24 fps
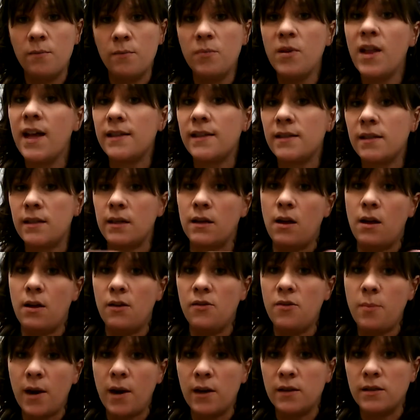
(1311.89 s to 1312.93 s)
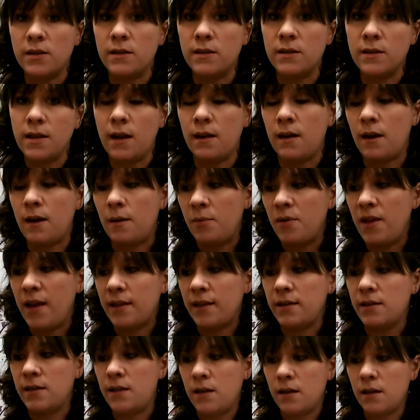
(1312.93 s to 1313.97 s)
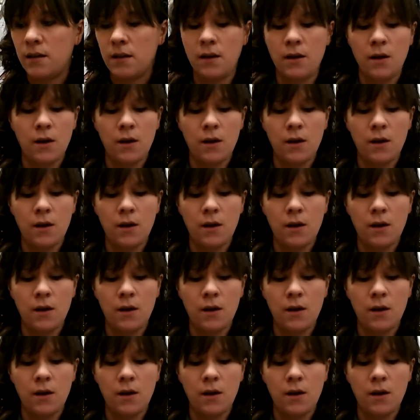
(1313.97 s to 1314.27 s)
plastic. All the parts inside are plastic.